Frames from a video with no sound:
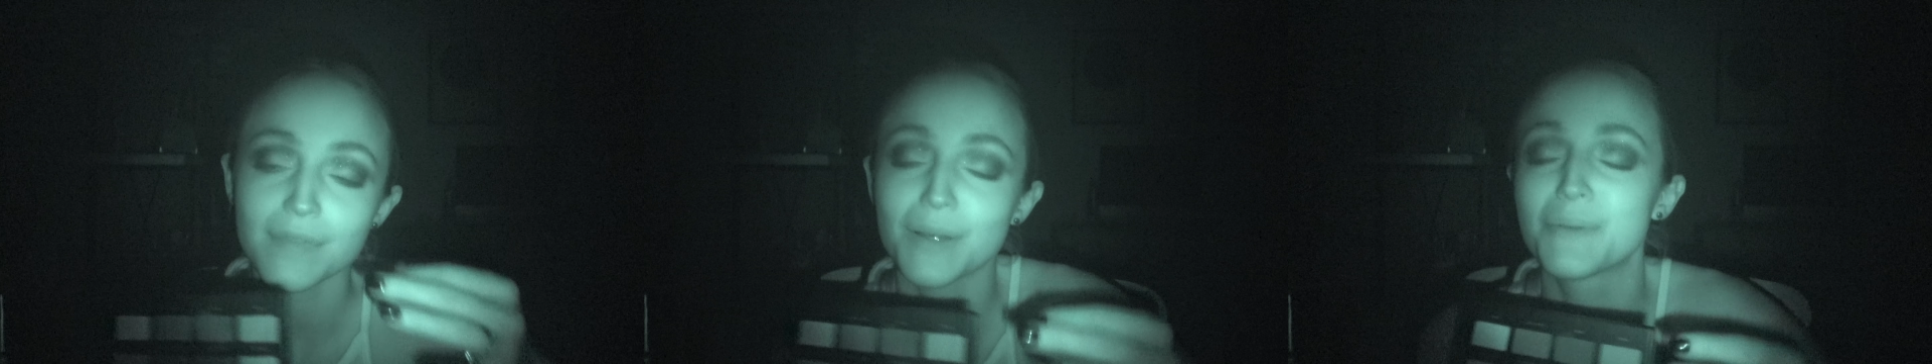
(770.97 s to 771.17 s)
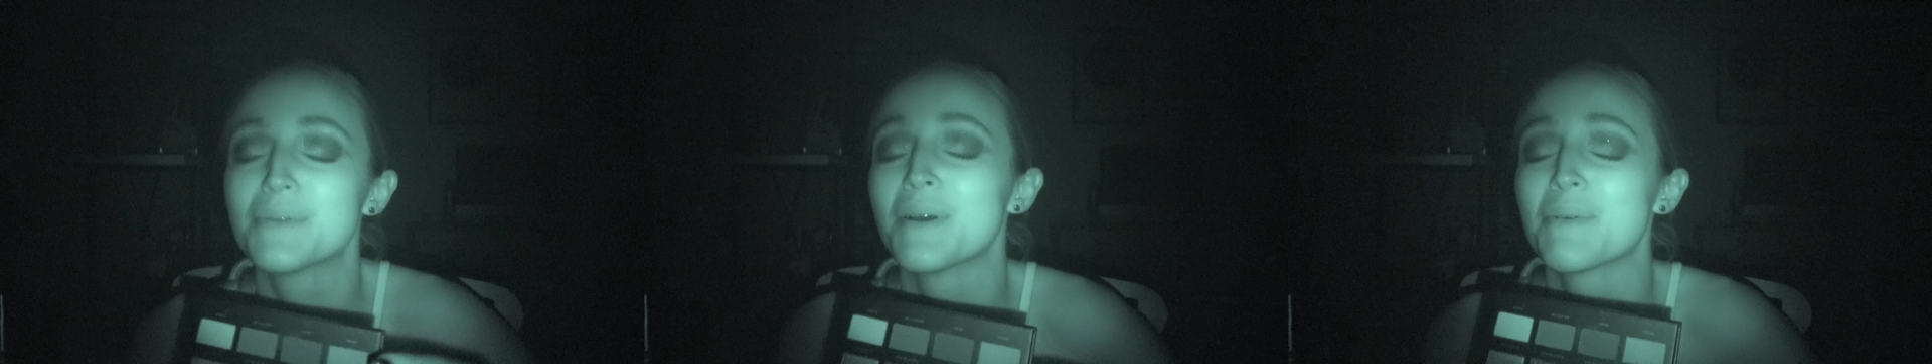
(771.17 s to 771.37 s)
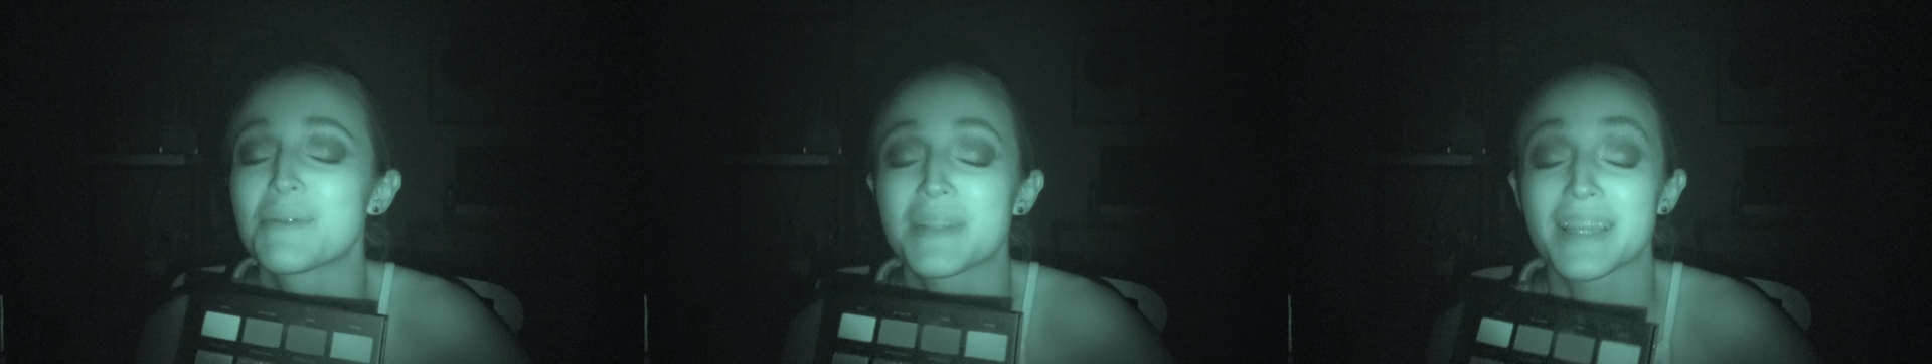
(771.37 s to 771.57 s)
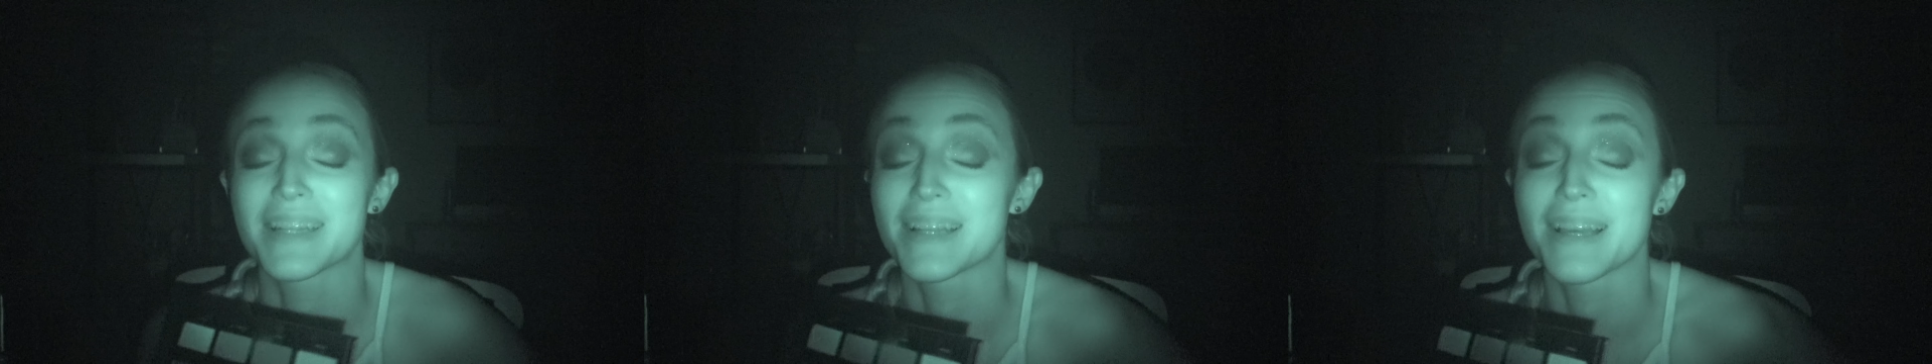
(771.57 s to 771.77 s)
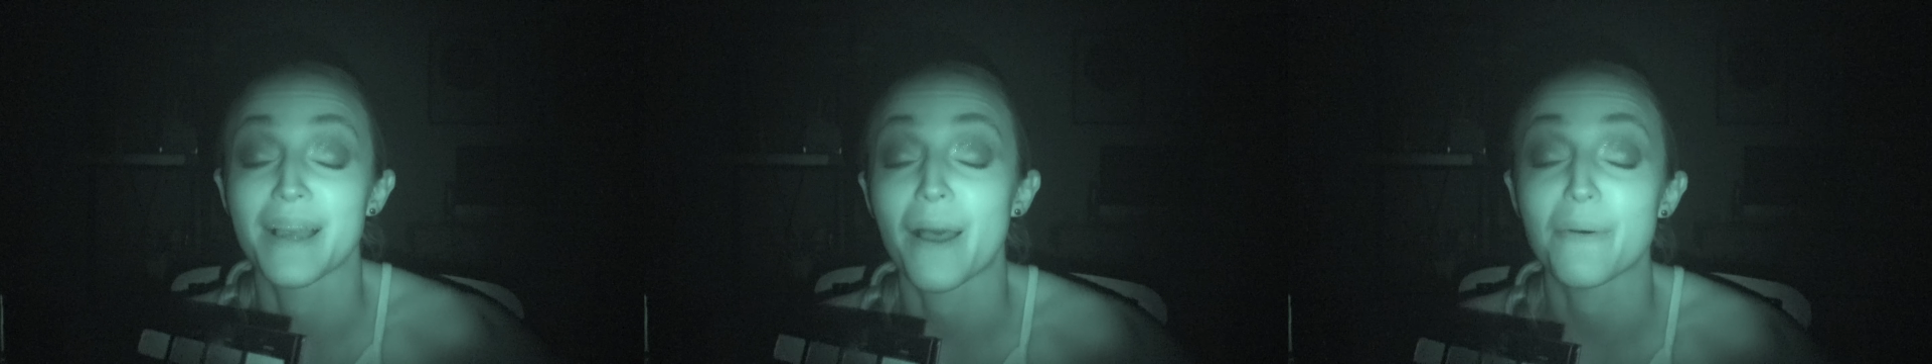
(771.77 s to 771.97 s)
I was
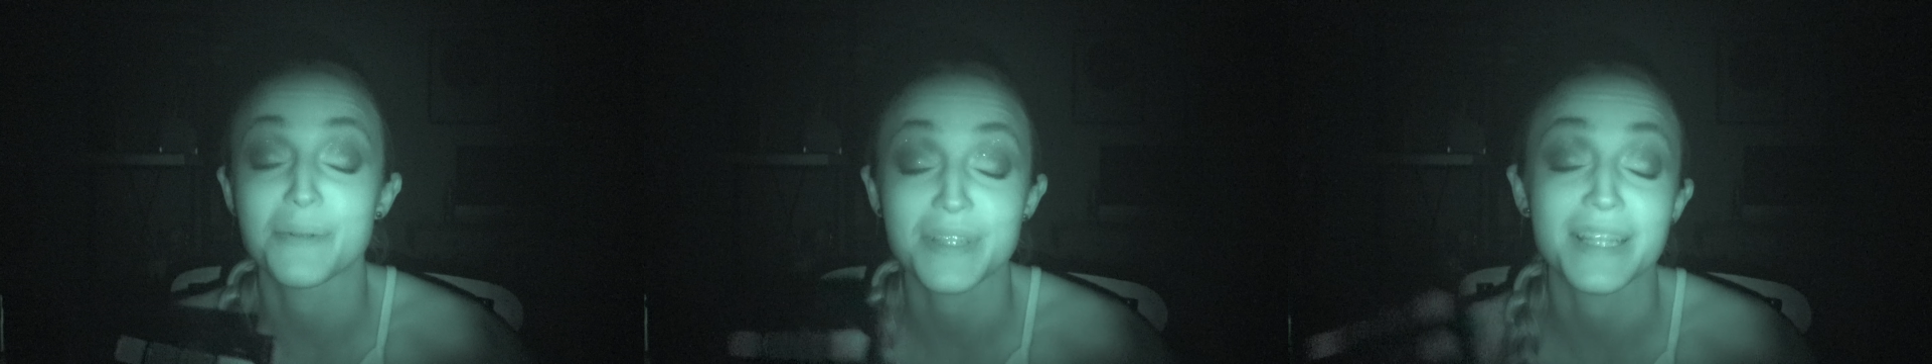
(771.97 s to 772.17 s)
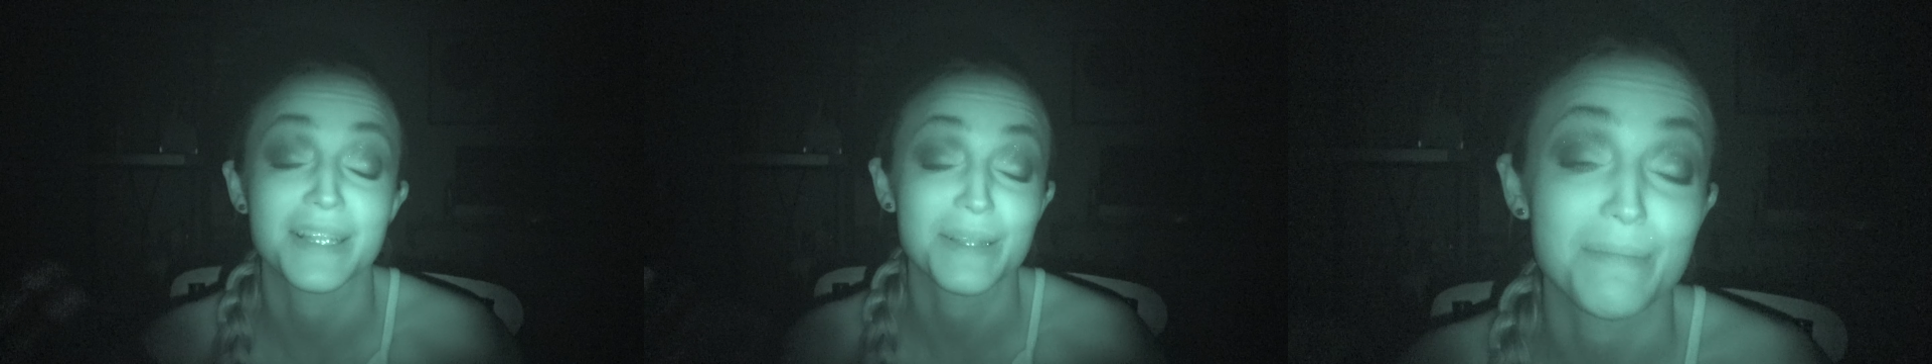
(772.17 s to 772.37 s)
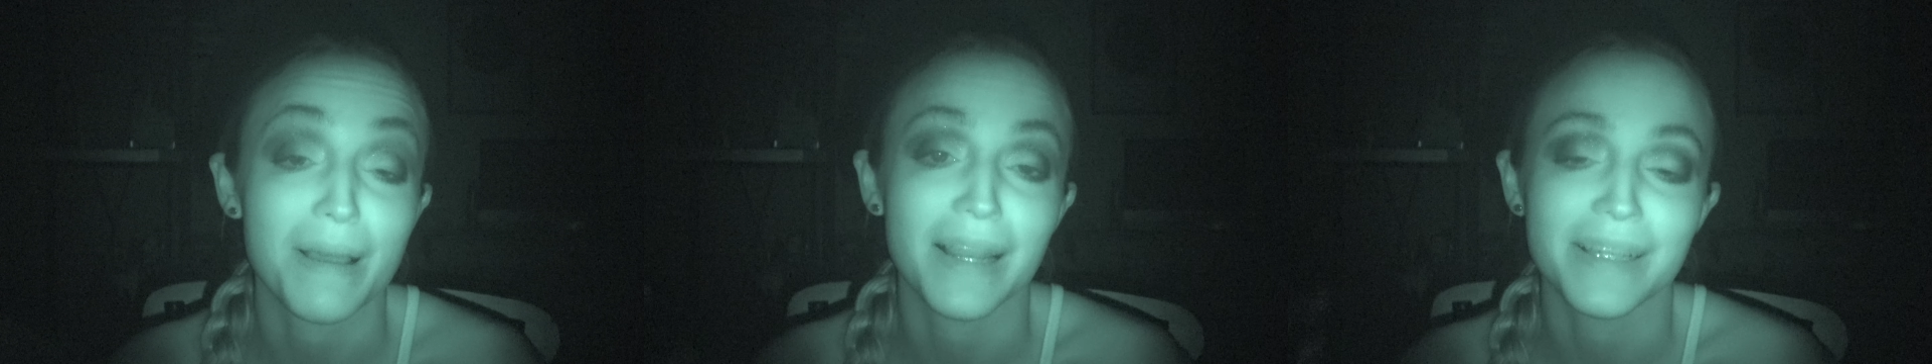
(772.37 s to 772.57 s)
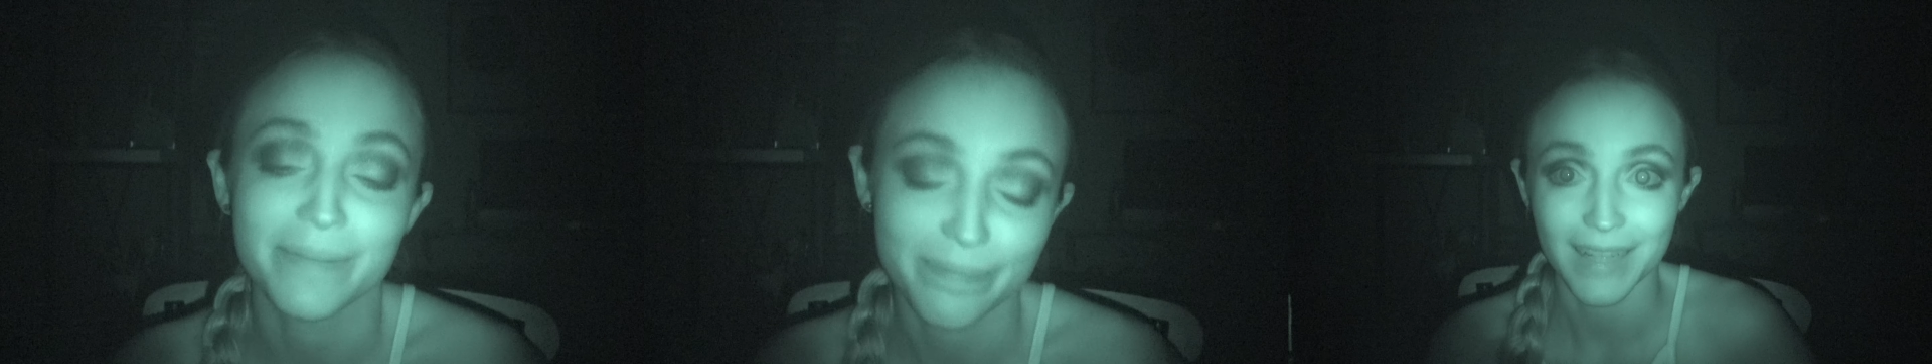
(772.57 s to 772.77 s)
gonna I was gonna smell it.